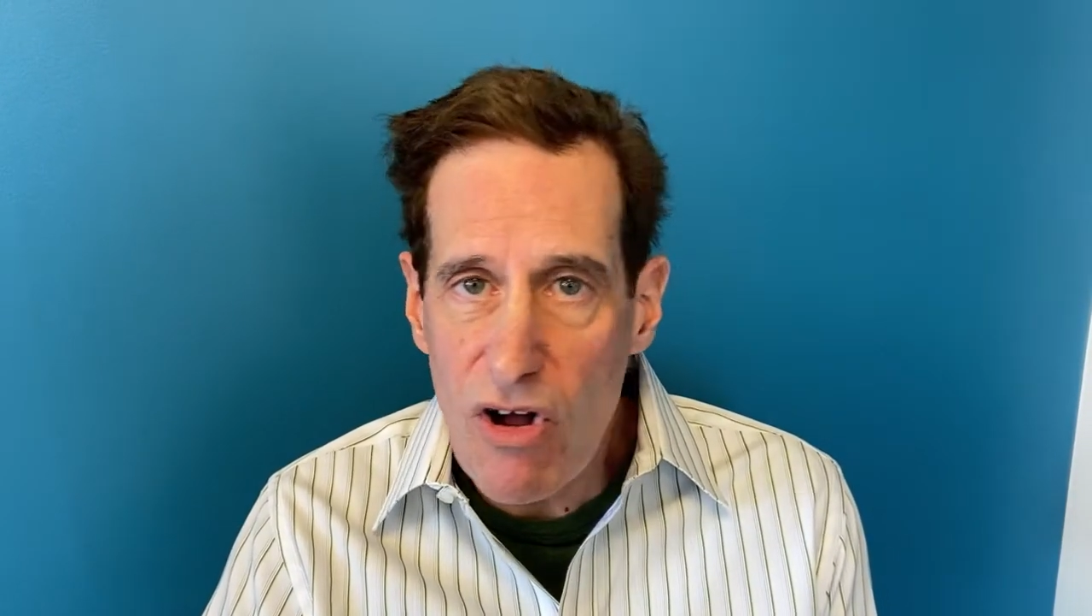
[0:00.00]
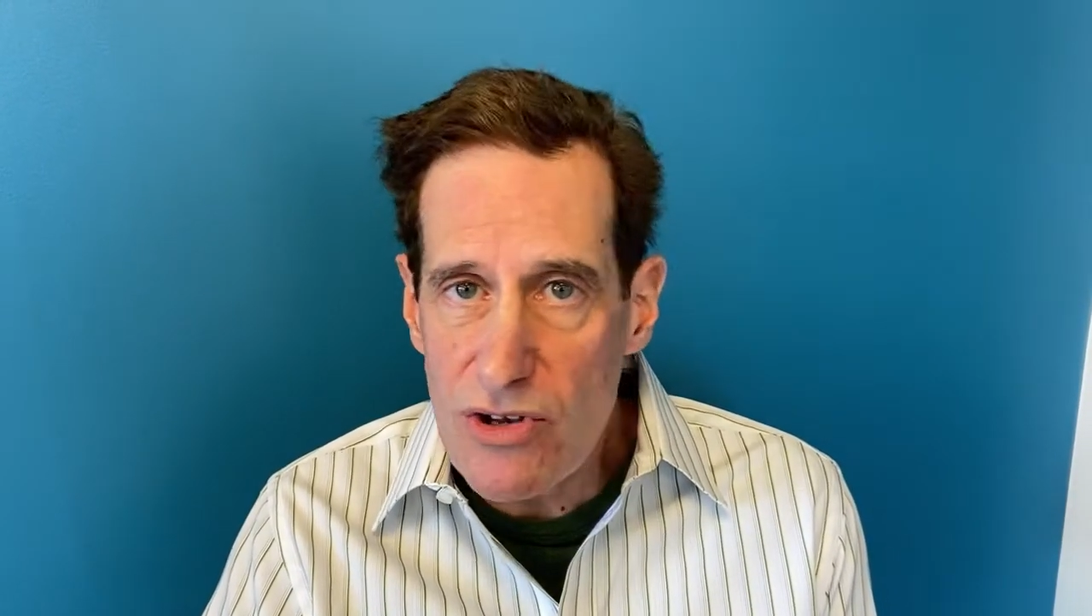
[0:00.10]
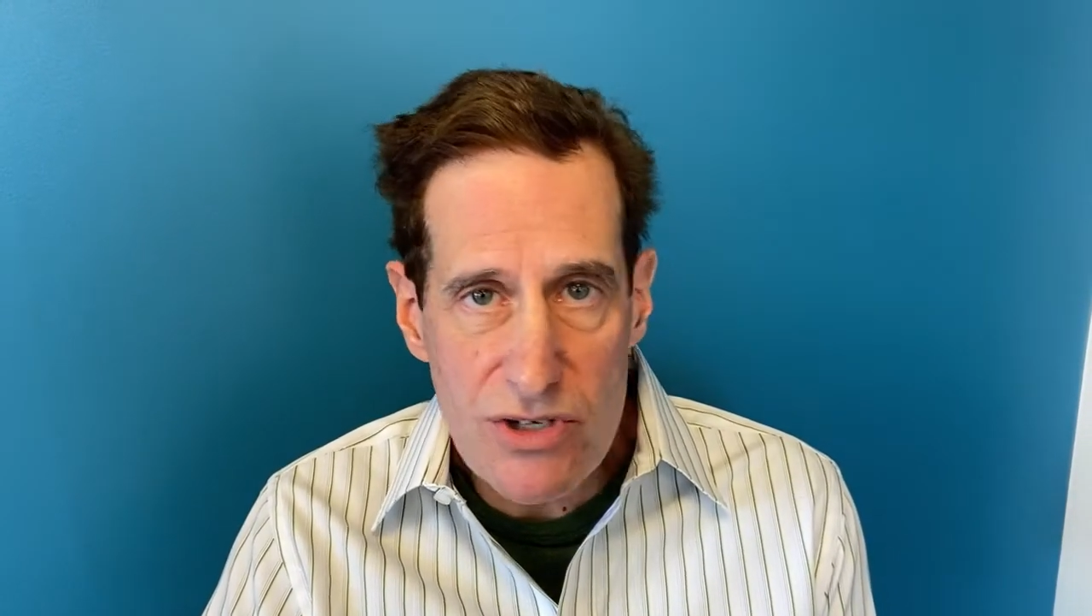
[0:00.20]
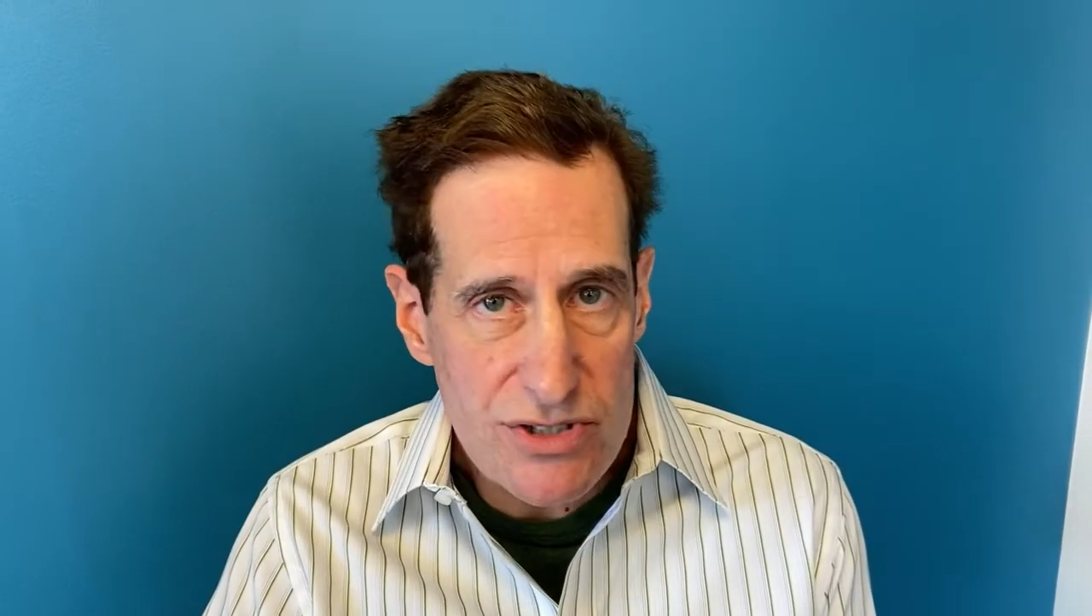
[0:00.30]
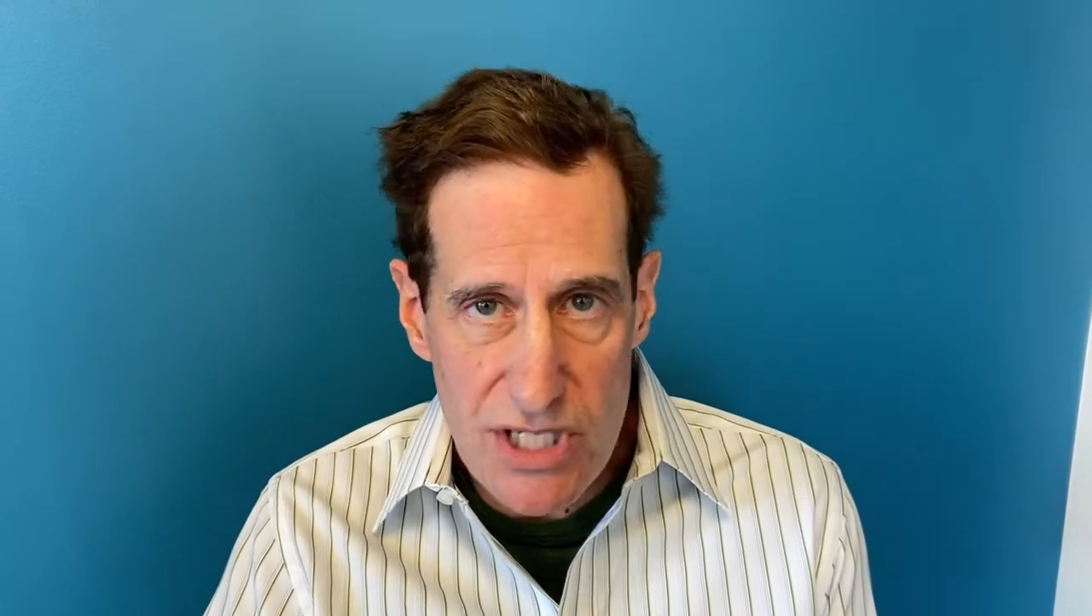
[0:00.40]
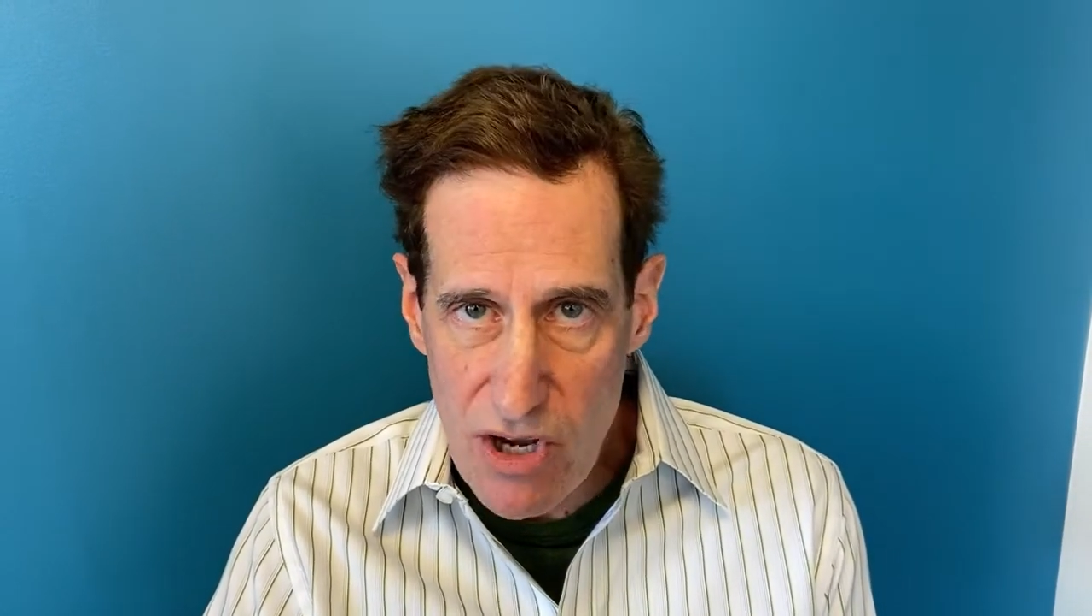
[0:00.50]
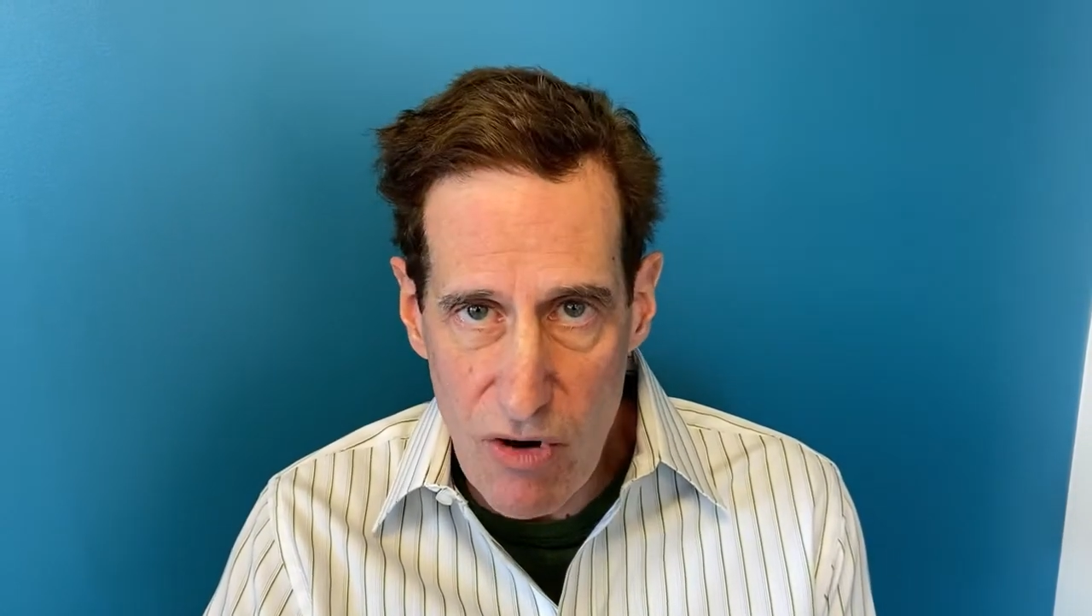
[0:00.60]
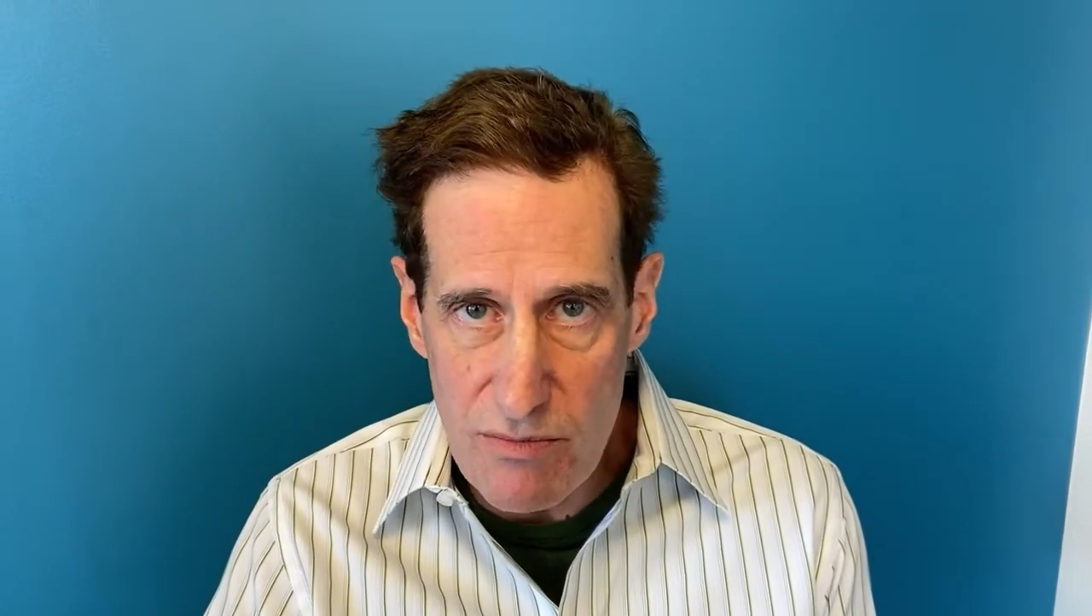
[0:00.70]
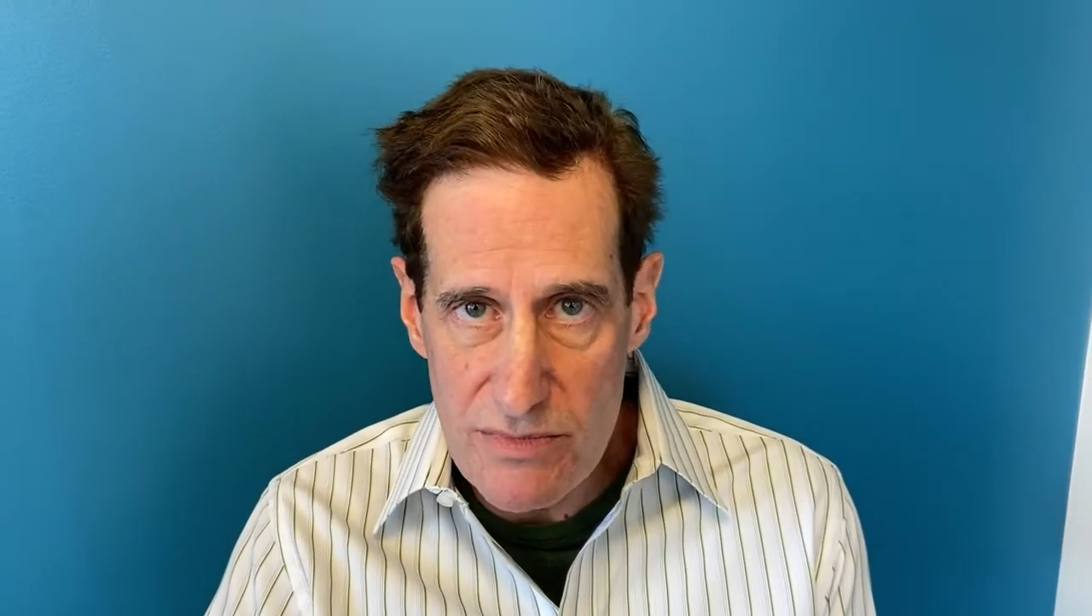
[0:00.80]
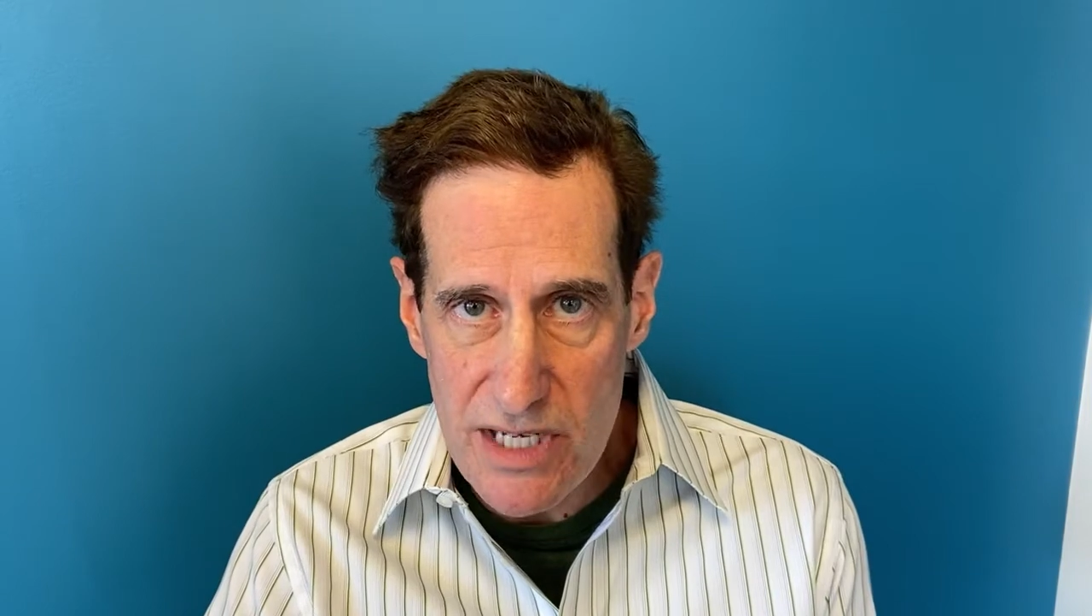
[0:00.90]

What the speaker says: nursing home